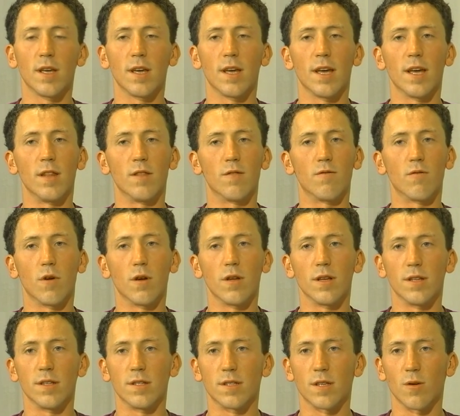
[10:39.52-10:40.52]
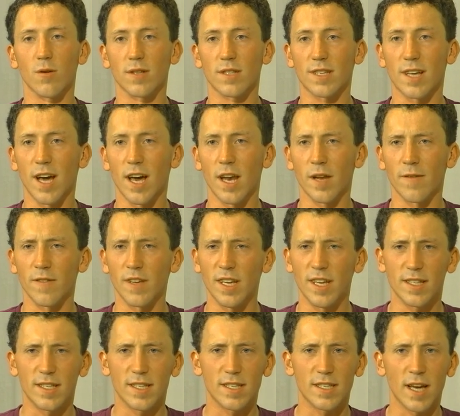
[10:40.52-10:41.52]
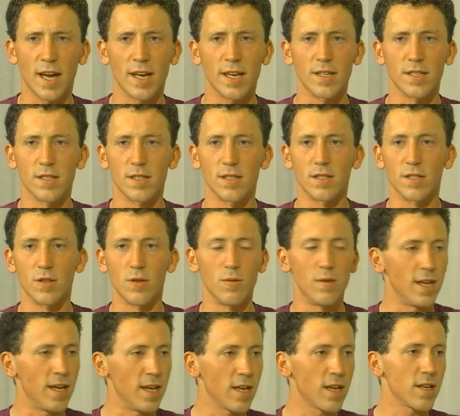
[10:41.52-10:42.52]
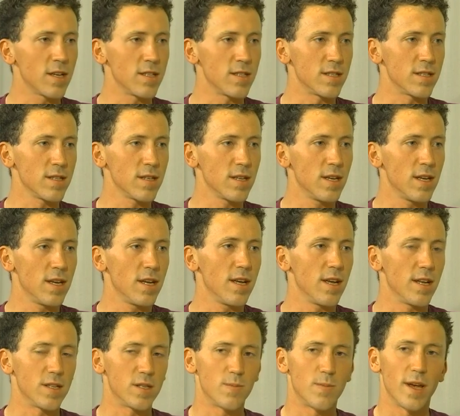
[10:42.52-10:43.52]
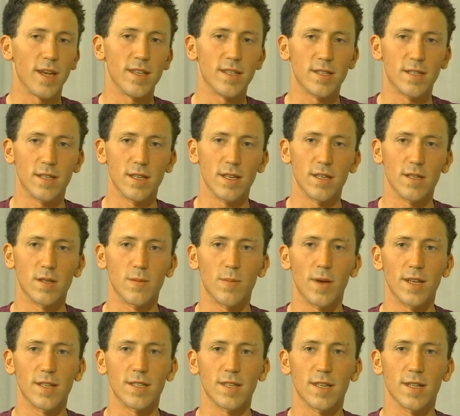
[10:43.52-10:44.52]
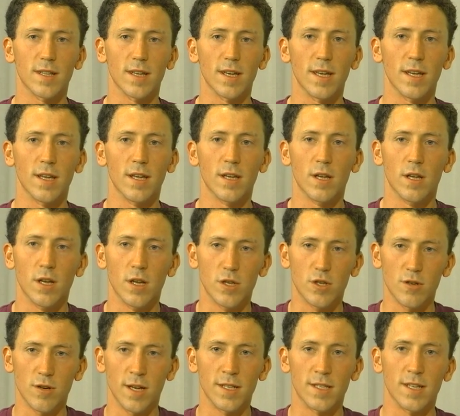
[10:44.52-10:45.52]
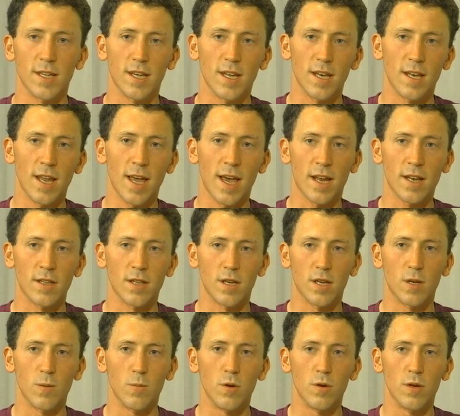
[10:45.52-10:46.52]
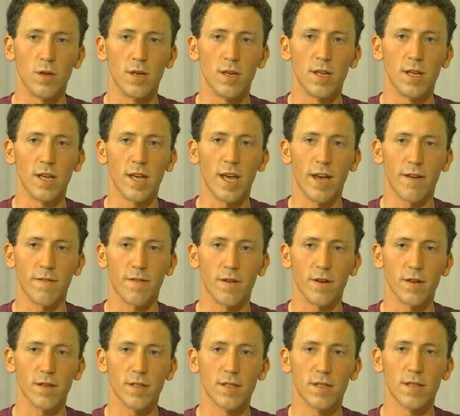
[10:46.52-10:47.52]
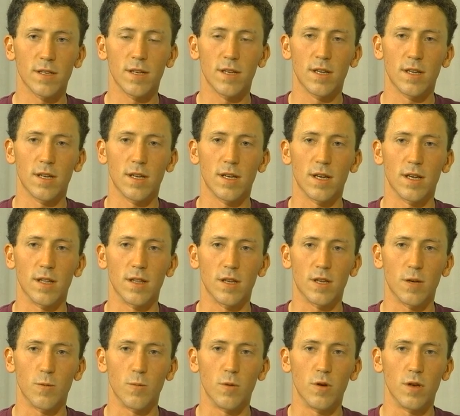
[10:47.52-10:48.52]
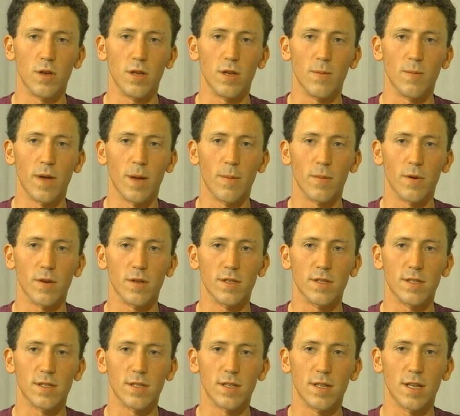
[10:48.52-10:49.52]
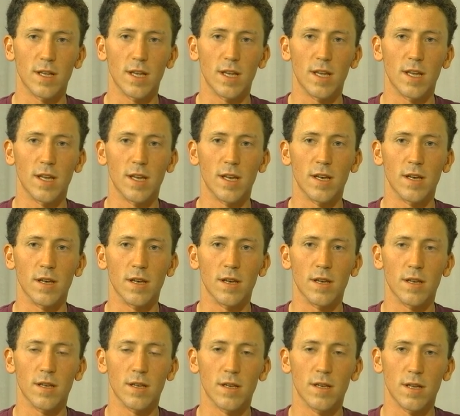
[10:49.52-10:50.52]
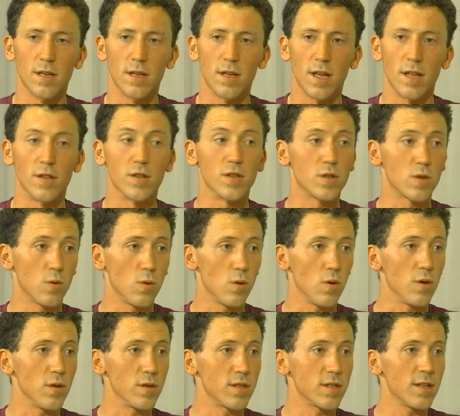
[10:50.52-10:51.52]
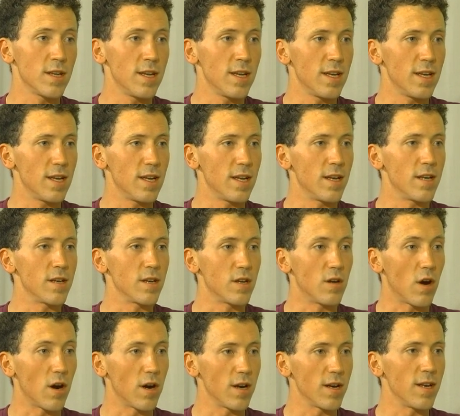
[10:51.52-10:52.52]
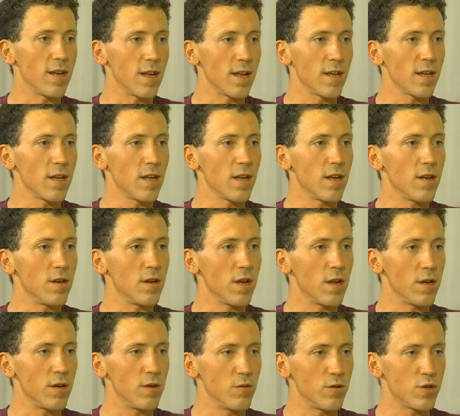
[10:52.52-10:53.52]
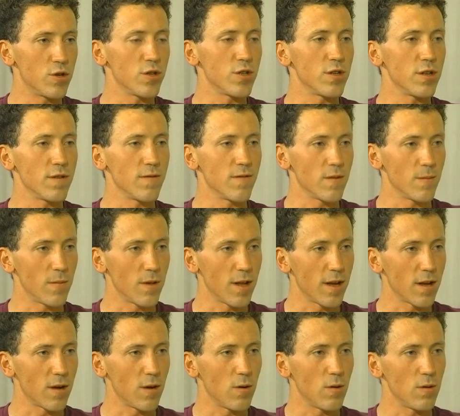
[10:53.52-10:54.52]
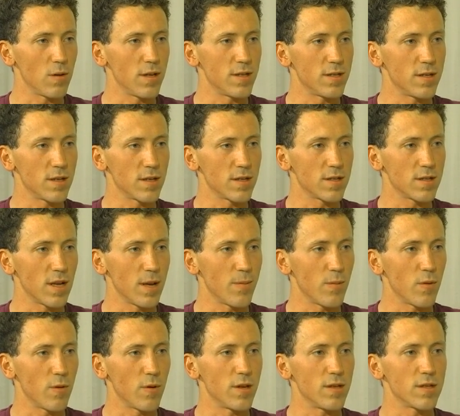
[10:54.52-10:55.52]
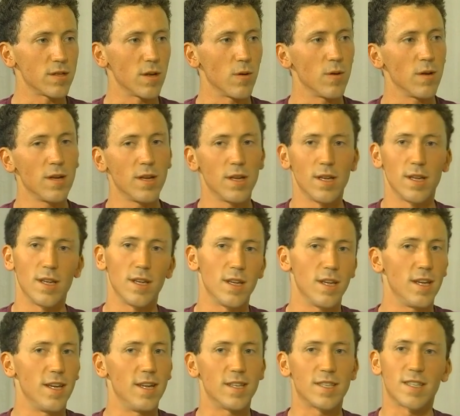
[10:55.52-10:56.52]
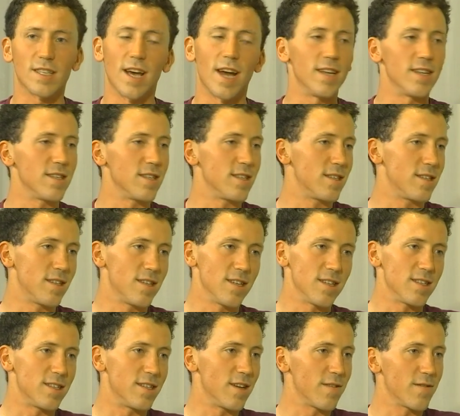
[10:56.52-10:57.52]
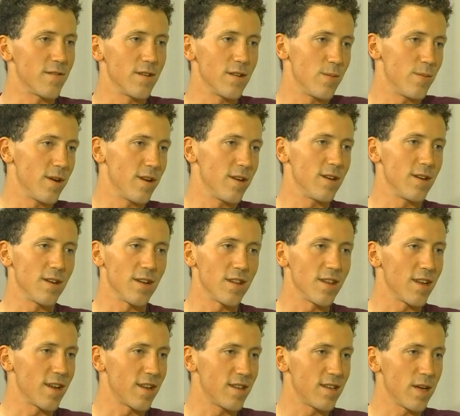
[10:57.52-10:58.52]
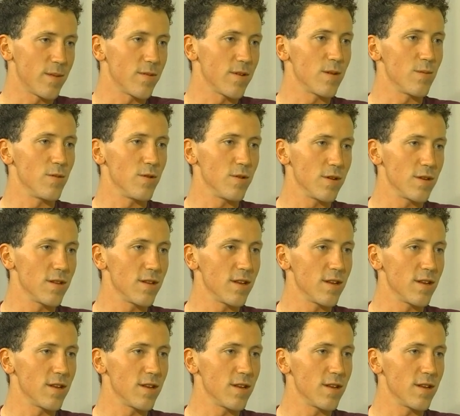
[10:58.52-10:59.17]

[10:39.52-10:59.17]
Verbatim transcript: And, and so it's kind of each site is unique because it's, based, it's basically trying to connect the community efforts and the community members in, in the schools in gardening and, and nutrition from like a holistic standpoint. Mm. So each side is, is different dependent on the type of community